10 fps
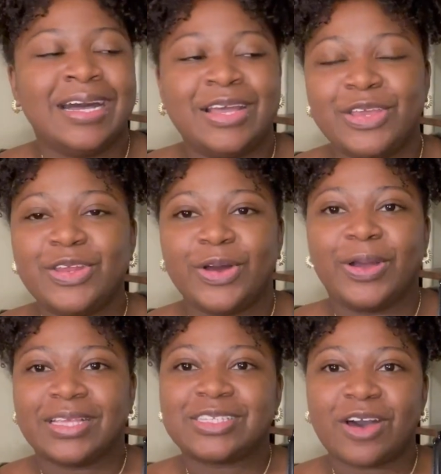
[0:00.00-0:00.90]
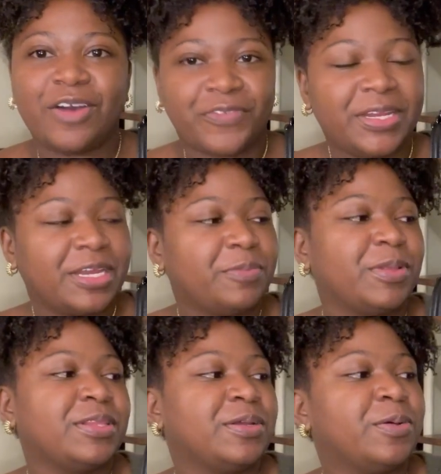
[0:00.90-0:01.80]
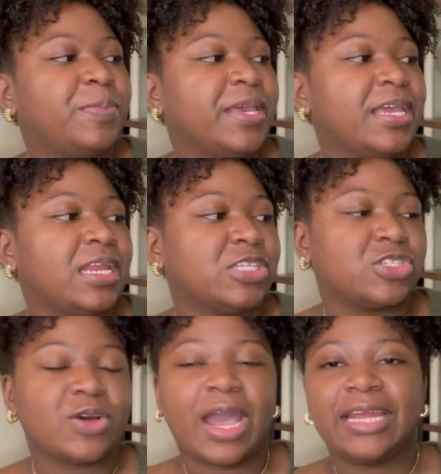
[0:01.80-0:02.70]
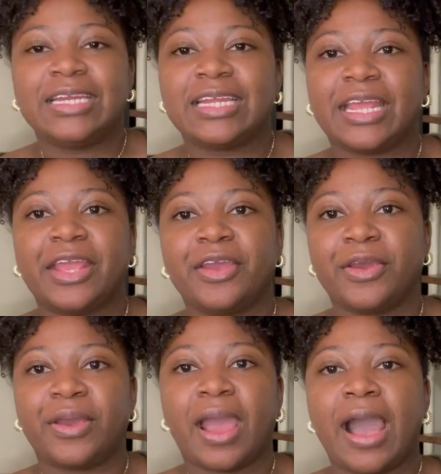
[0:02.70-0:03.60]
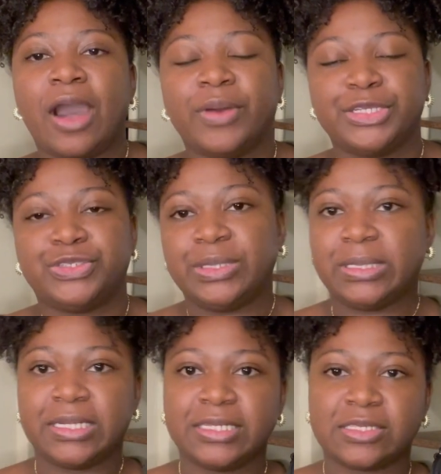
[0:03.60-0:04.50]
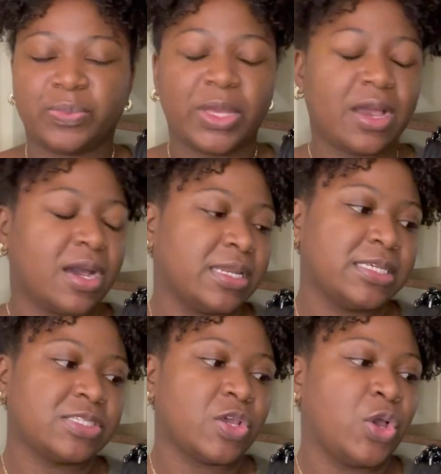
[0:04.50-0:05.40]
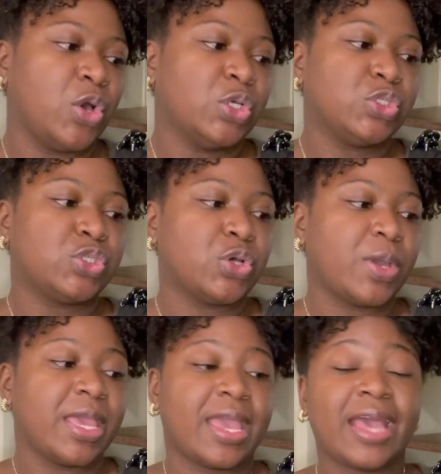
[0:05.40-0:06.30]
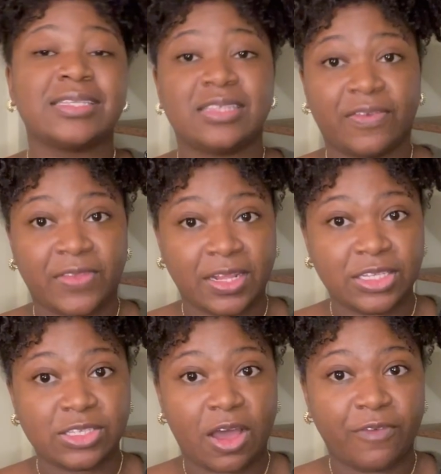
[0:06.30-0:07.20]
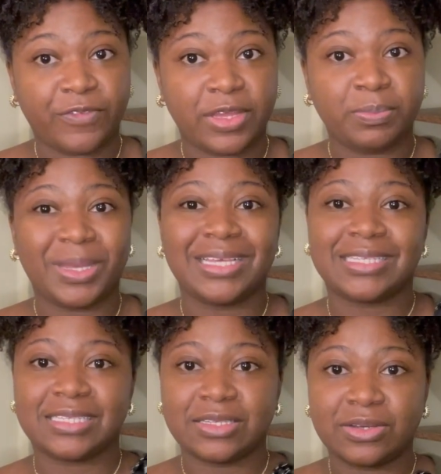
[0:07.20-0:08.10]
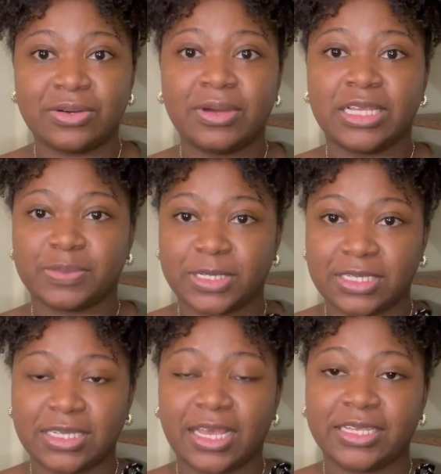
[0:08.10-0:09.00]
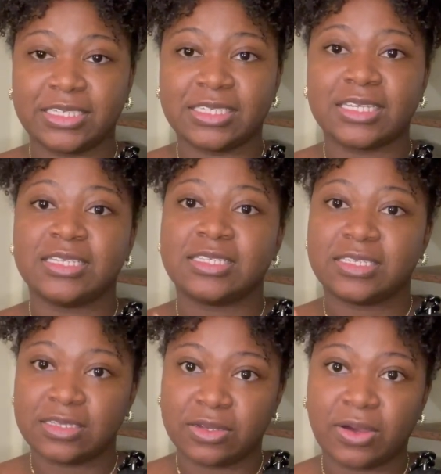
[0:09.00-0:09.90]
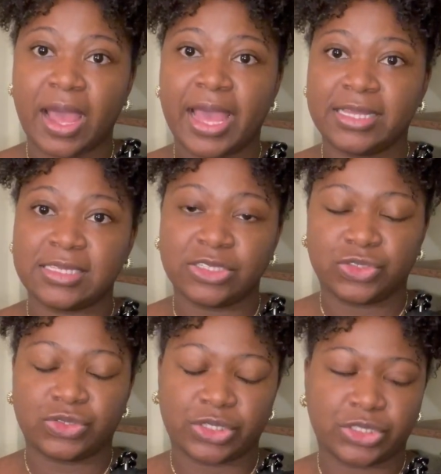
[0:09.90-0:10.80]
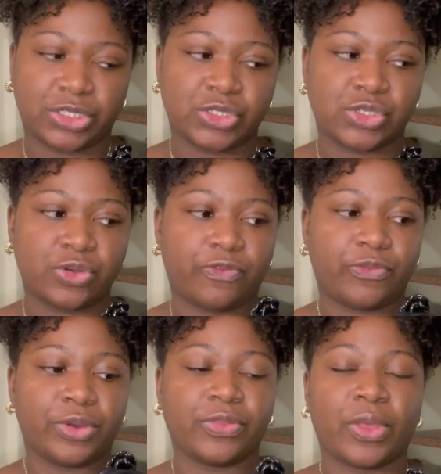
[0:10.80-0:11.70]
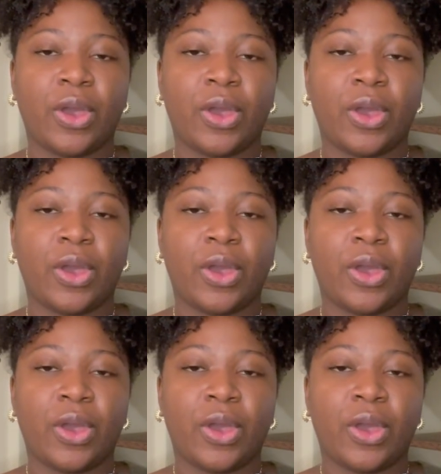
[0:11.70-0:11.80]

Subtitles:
you know, soften it up a little bit, and so I didn't care how I treated it, to be honest. So it has definitely softened, but it's still, especially the edges, it still has its structure and so forth.